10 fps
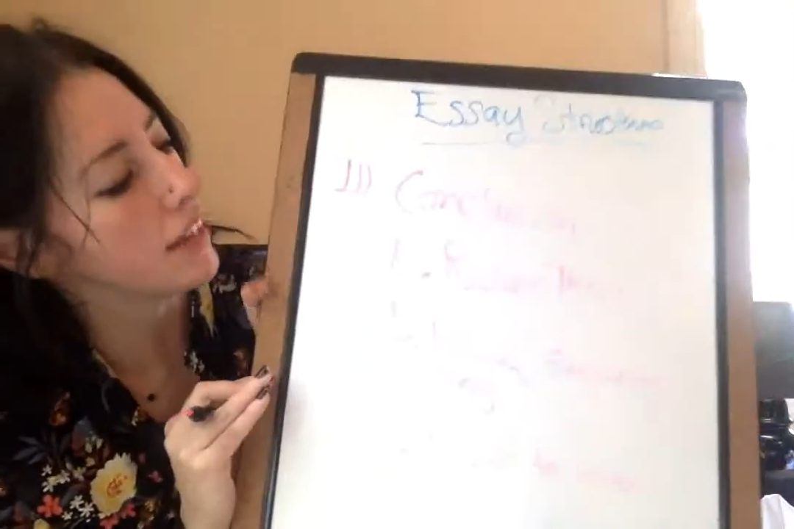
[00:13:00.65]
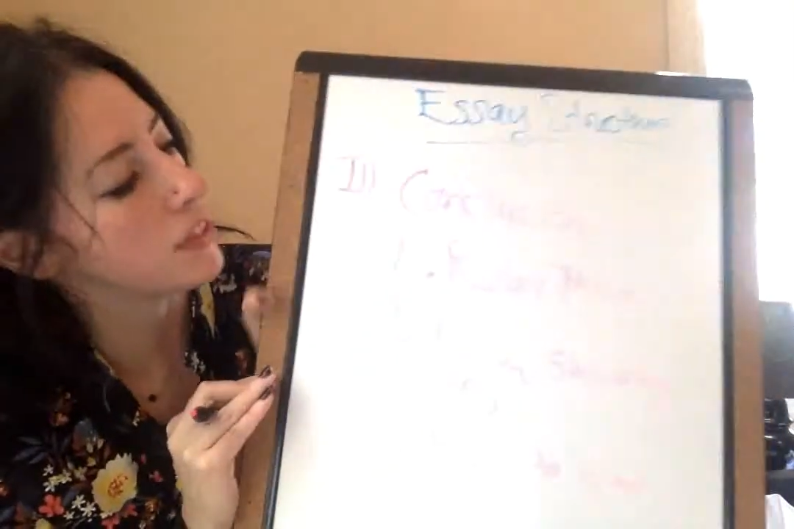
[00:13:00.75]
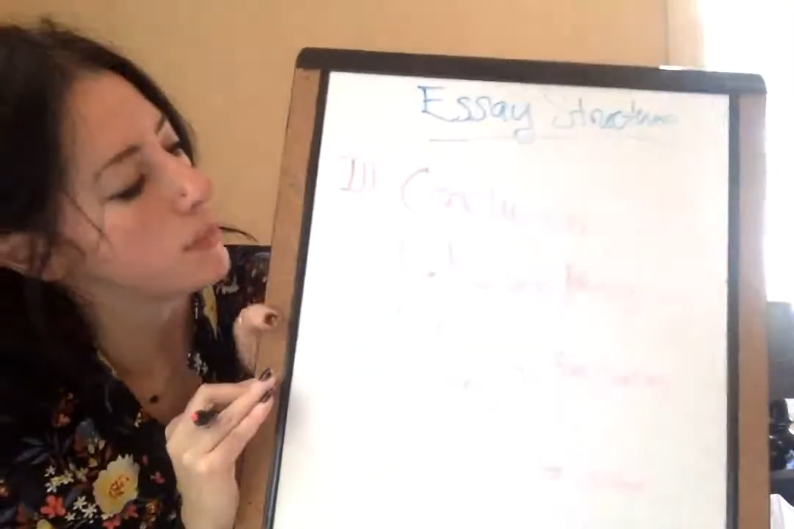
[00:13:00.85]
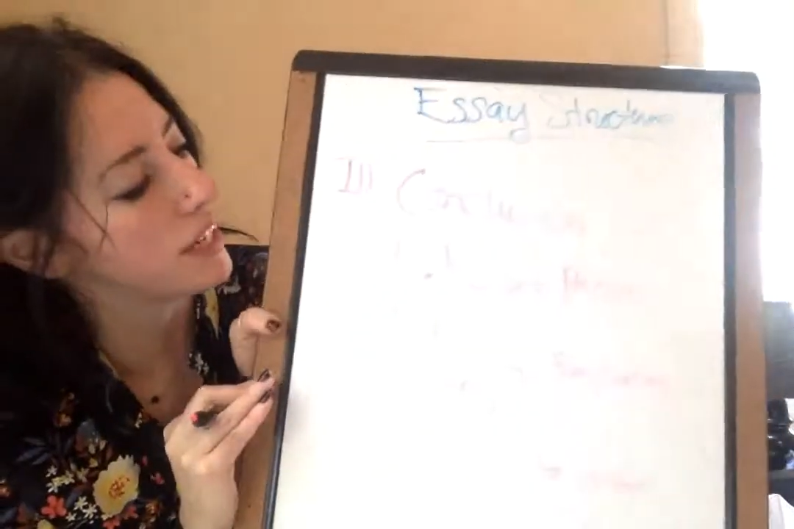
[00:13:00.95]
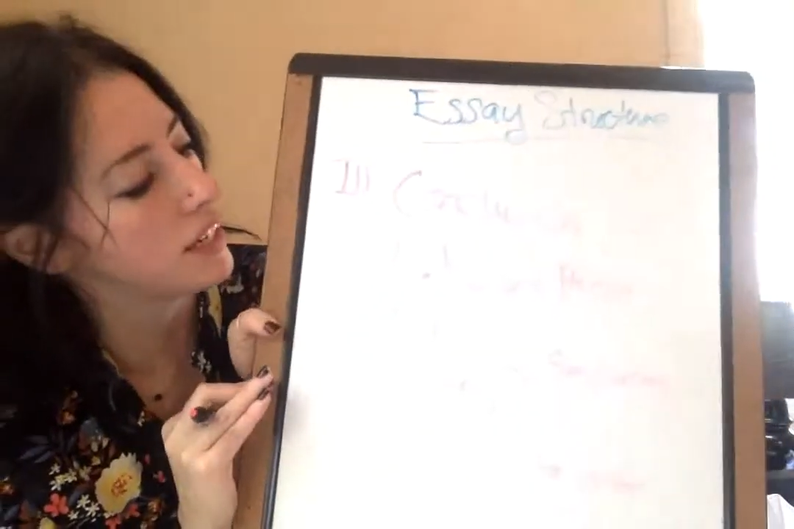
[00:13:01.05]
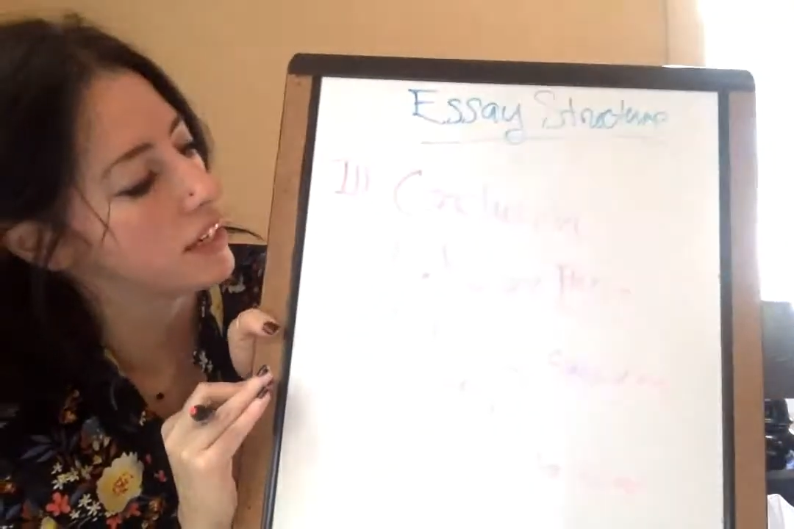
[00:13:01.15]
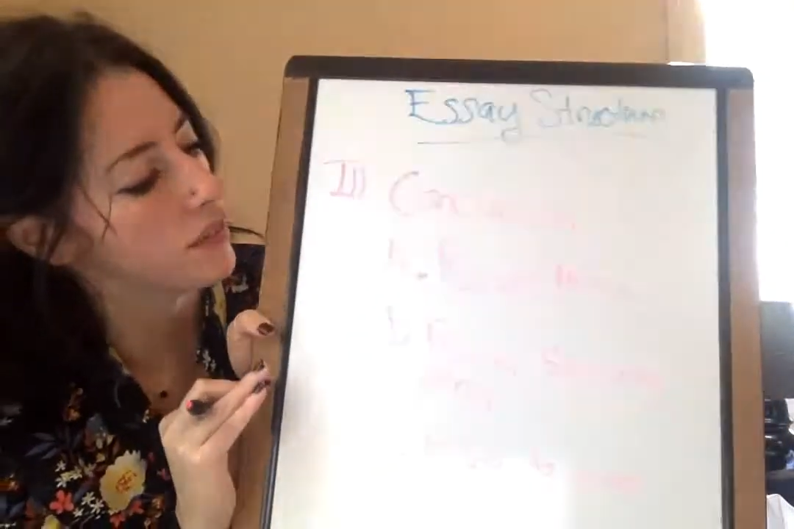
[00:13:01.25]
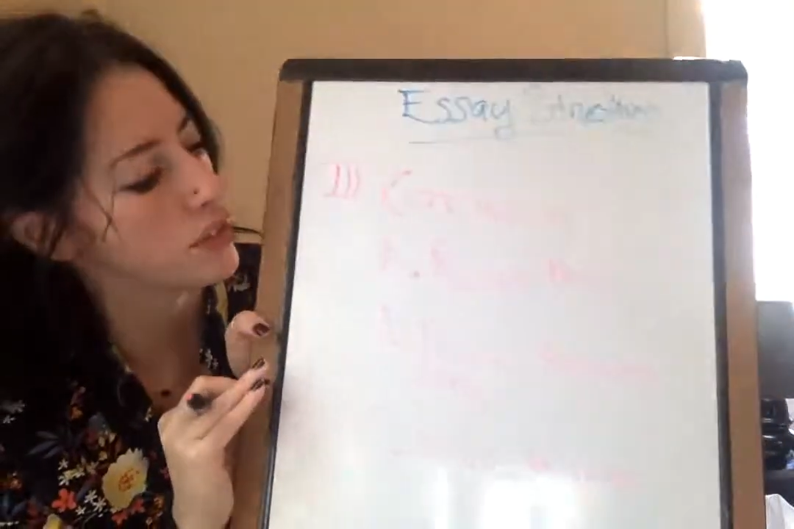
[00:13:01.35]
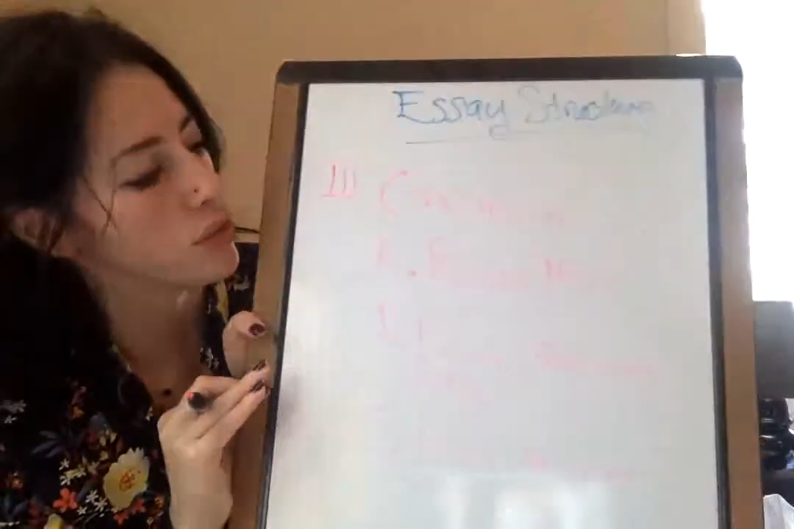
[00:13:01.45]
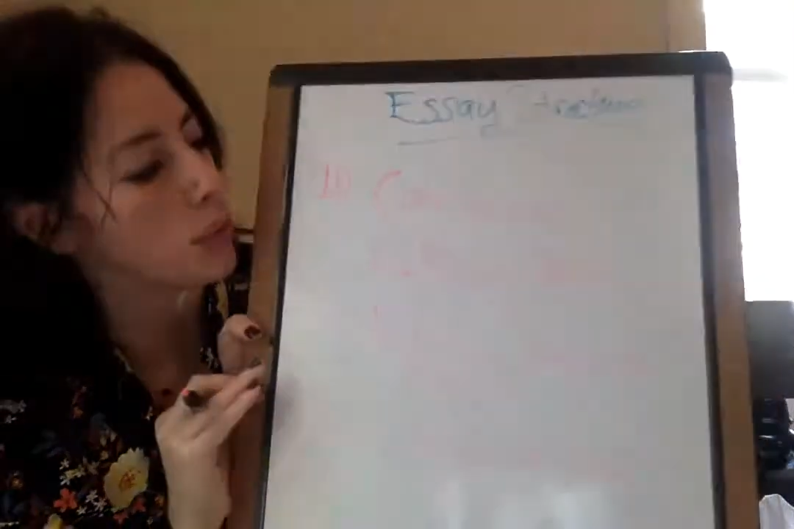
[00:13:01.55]
at the beginning of
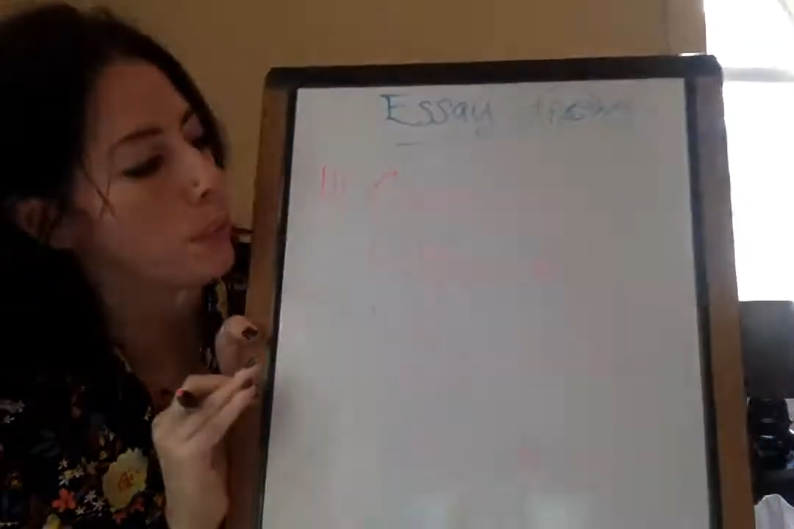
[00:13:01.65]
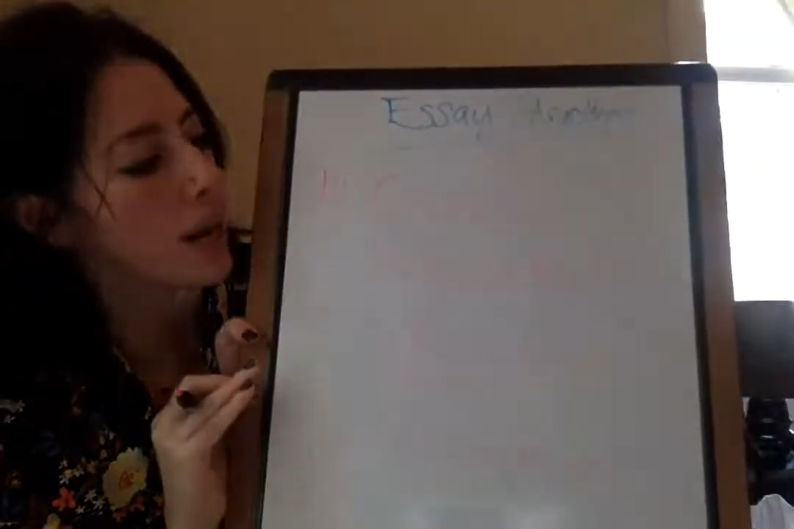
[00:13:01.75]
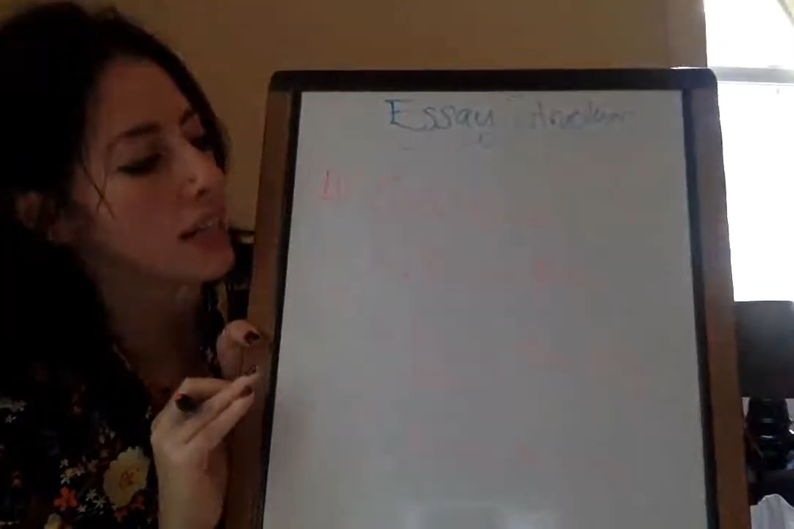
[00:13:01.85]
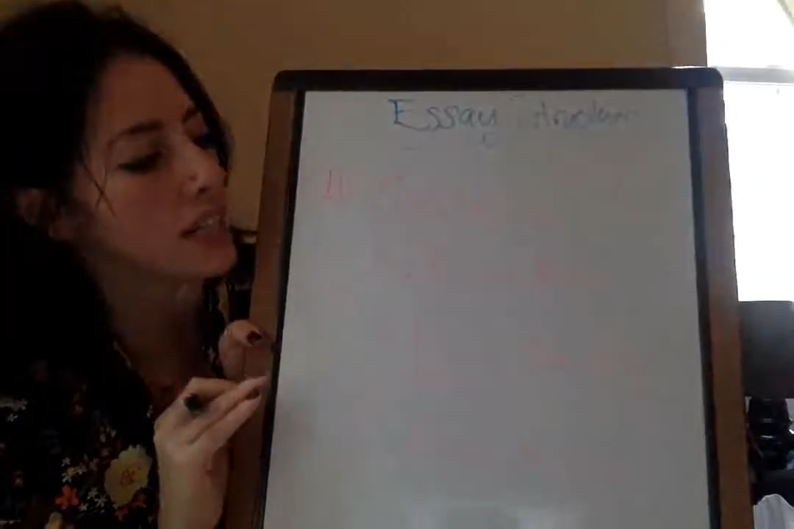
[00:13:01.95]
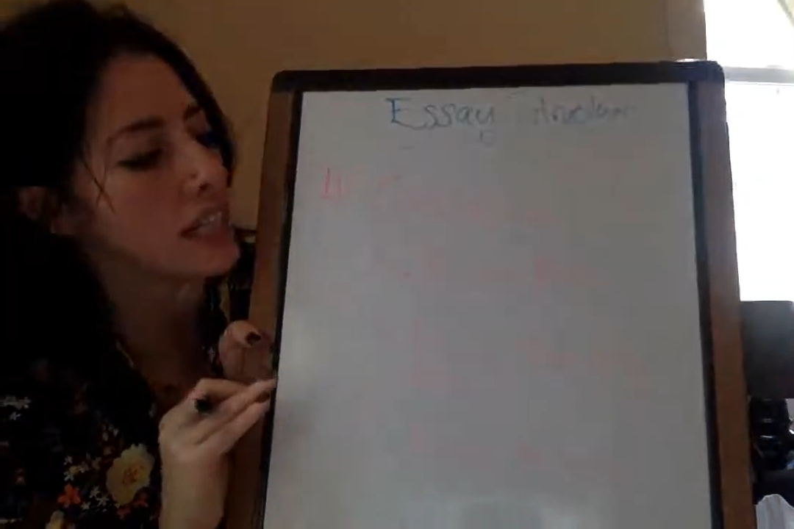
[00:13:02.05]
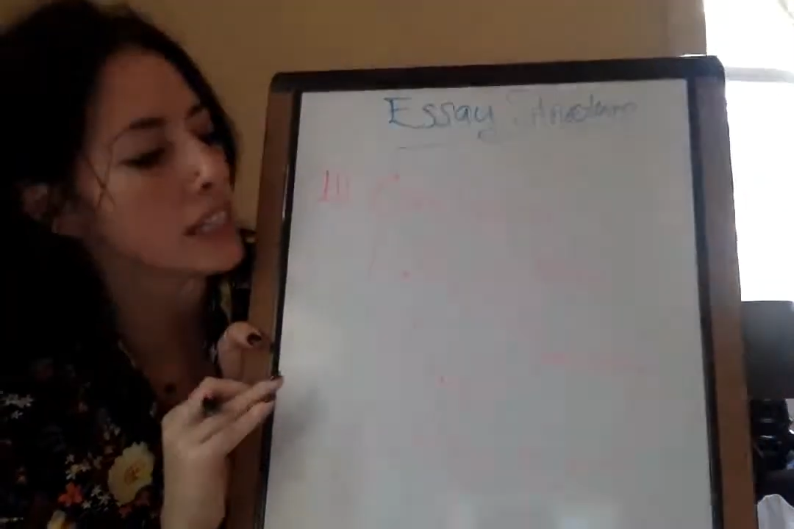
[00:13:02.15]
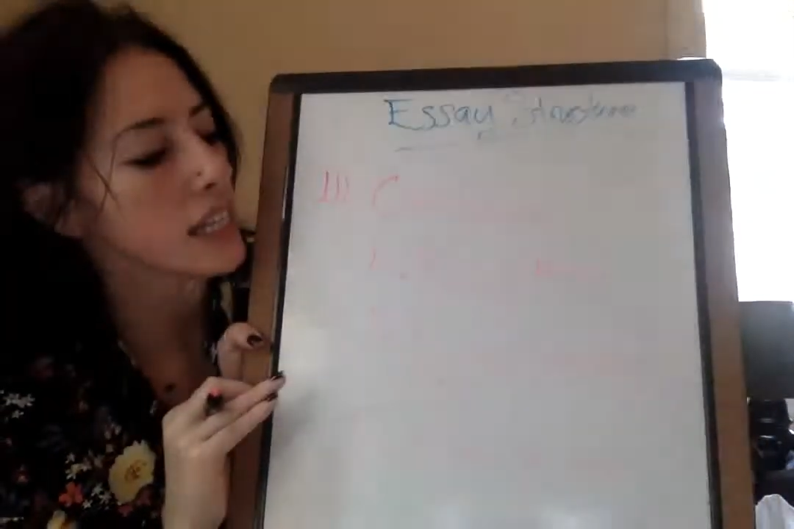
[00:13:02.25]
this whole process,